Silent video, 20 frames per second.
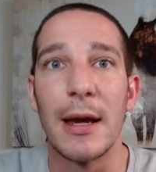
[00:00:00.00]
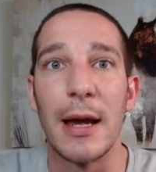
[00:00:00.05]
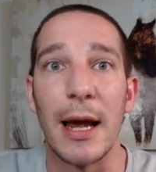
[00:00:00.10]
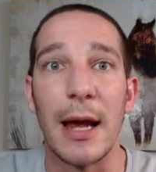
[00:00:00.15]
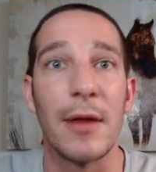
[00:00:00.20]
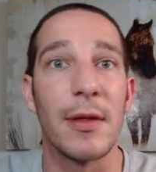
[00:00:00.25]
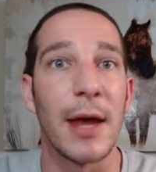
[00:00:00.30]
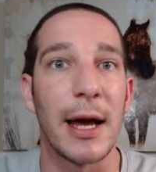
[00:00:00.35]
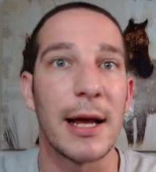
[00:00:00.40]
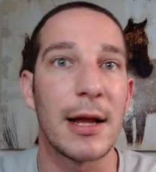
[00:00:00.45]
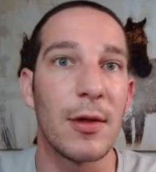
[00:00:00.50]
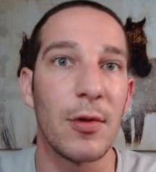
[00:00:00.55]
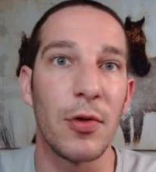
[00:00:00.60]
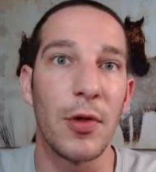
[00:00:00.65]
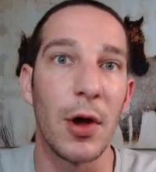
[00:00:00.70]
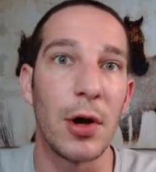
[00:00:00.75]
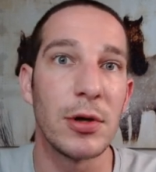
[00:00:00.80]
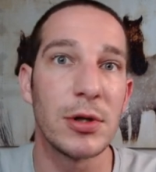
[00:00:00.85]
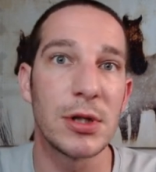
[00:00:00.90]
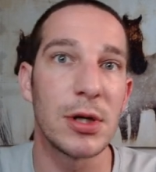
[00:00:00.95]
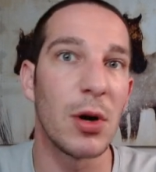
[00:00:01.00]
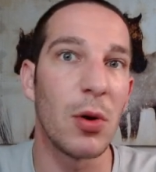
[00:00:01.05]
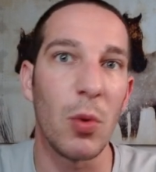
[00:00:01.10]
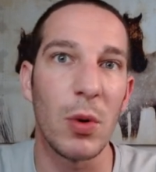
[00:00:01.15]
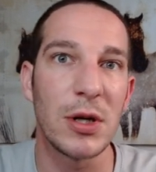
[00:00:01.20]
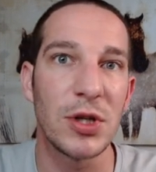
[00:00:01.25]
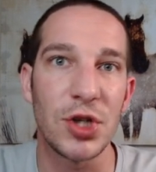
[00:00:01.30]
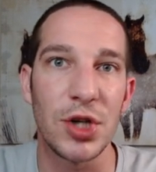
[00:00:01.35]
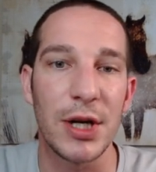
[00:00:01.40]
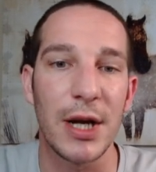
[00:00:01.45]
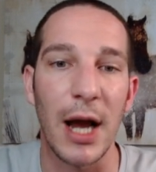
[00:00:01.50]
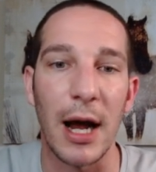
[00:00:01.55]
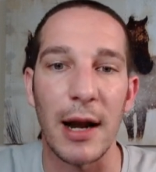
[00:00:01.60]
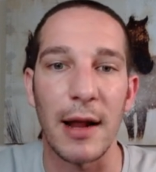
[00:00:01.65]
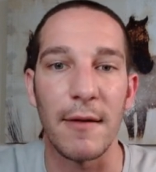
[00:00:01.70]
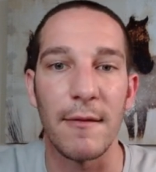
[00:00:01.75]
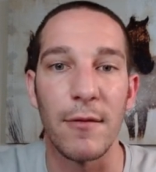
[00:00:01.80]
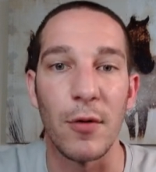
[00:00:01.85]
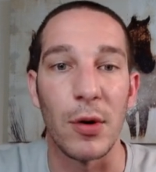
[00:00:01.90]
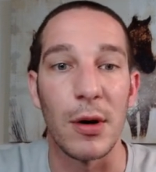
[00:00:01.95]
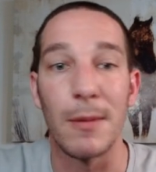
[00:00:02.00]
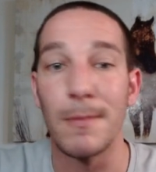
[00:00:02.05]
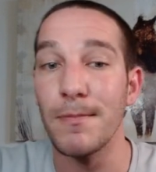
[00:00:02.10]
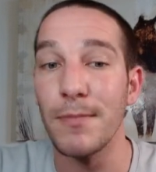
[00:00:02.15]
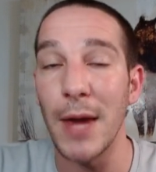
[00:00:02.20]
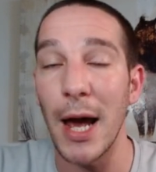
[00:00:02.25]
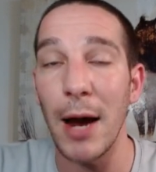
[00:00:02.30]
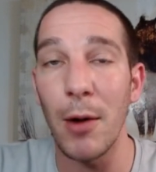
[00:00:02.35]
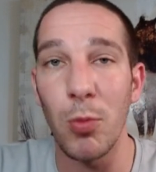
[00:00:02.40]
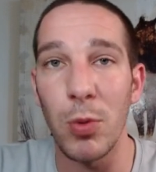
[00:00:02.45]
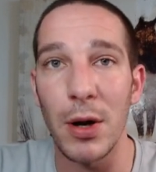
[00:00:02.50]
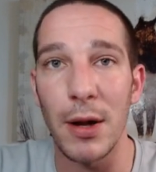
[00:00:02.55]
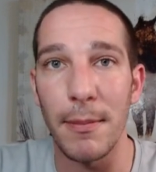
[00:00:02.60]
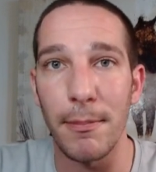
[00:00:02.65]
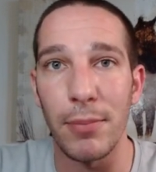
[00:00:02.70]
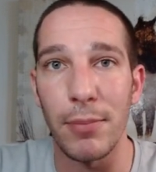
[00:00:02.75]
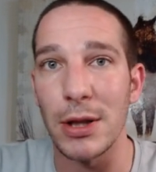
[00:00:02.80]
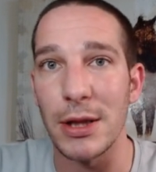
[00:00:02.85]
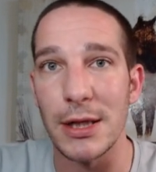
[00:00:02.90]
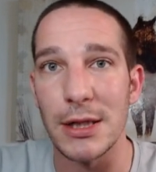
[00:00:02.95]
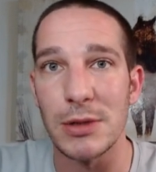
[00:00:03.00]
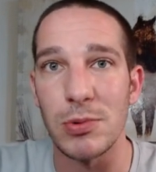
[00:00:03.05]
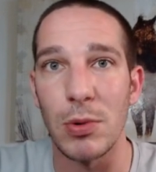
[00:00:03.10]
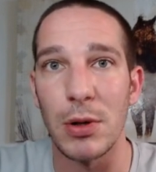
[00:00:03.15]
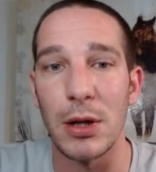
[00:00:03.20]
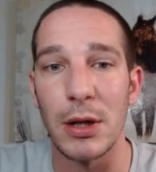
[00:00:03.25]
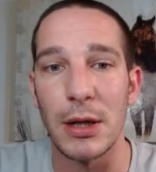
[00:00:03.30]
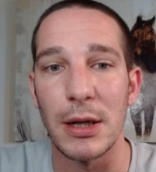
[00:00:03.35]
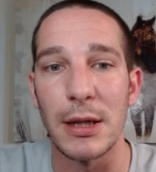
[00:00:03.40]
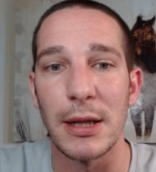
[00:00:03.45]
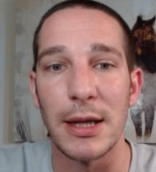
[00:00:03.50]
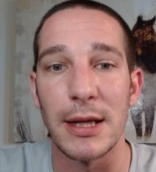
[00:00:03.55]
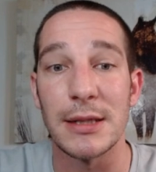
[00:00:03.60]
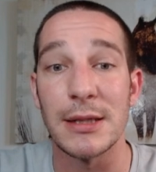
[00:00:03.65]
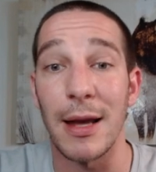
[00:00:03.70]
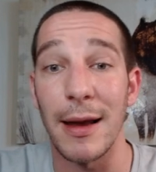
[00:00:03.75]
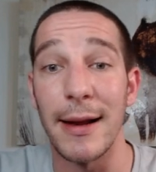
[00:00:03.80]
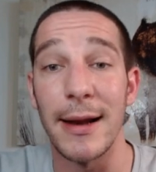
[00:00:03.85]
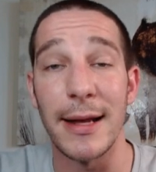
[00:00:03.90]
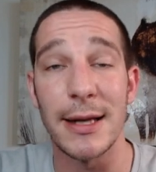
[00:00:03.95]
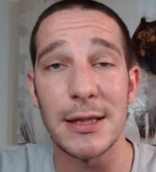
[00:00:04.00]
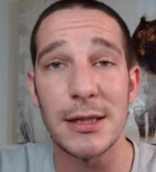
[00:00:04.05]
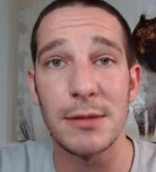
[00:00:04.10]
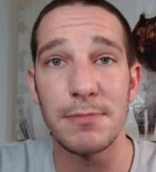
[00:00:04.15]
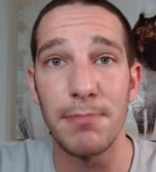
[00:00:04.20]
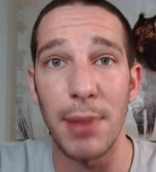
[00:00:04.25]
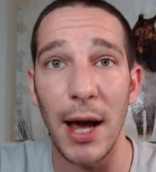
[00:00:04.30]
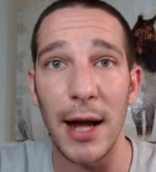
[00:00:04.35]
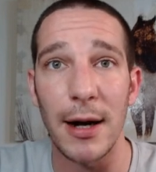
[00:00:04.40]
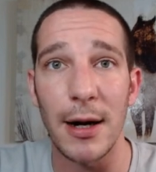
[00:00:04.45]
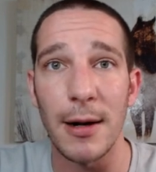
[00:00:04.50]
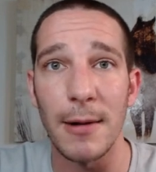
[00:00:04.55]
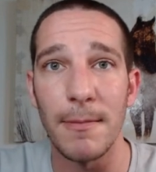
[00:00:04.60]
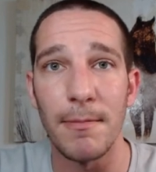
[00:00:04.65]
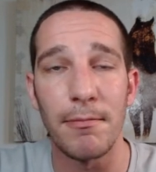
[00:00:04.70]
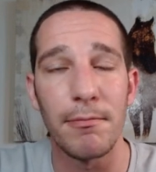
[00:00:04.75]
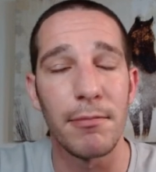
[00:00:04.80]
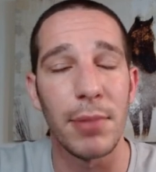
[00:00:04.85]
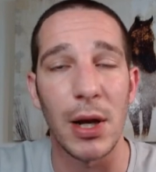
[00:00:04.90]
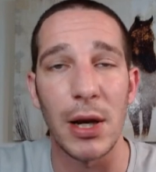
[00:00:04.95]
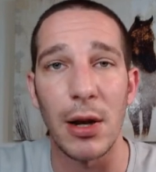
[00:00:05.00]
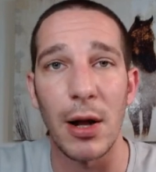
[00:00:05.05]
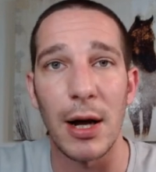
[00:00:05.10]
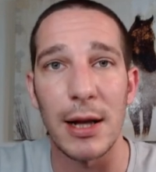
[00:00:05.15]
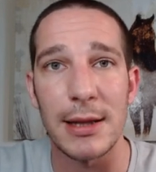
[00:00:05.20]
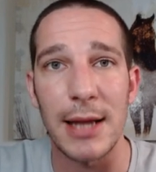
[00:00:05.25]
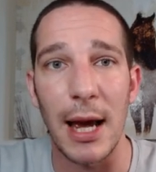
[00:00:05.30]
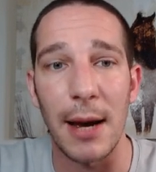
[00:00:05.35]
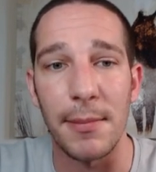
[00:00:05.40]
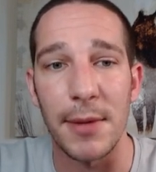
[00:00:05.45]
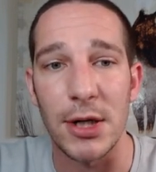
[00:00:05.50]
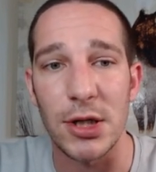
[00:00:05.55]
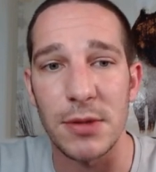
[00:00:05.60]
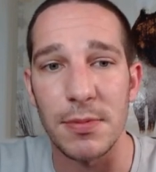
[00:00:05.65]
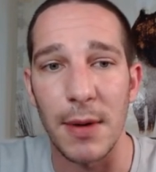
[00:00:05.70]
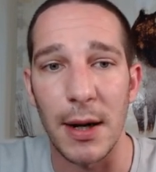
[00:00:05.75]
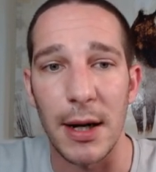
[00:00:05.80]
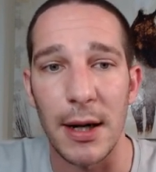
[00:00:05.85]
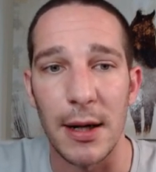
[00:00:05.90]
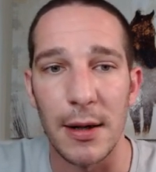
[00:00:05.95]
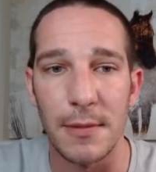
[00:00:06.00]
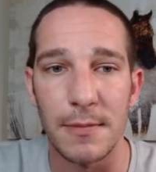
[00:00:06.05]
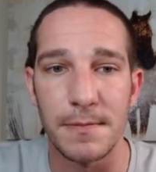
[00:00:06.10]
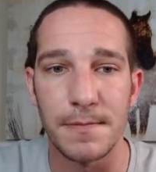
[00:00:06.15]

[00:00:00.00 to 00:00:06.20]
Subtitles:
And like those are the ones you're gunning for. I wouldn't put this one on the list. It is better, but not that much better.